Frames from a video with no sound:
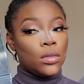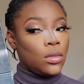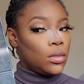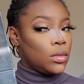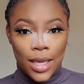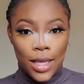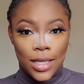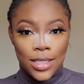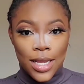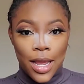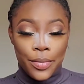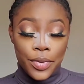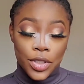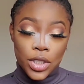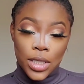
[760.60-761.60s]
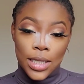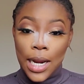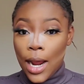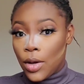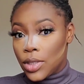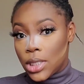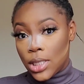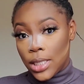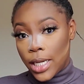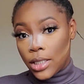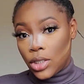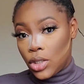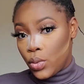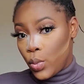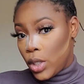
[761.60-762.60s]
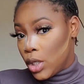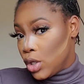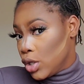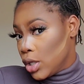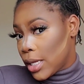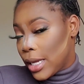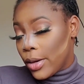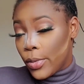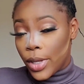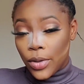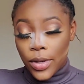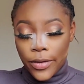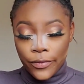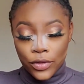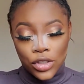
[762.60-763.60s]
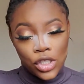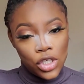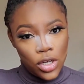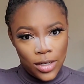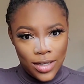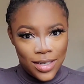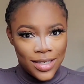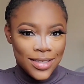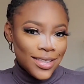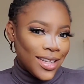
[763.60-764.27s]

You guys appreciate how snatched we look, and we're not even done.